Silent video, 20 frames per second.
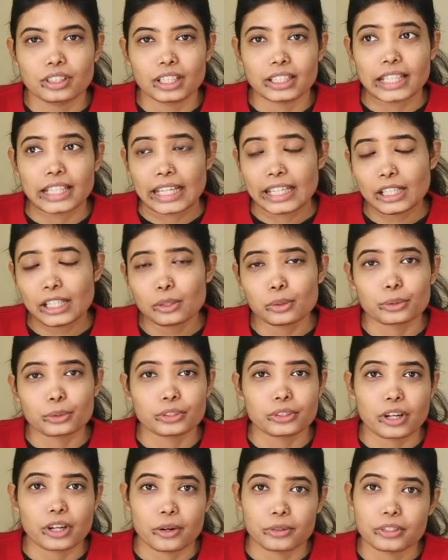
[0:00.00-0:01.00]
Then he looked
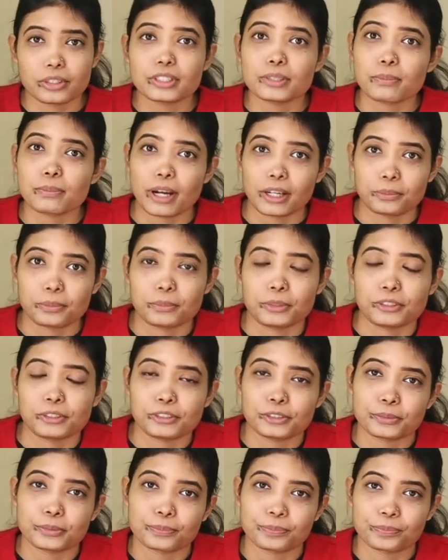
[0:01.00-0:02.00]
around his apartment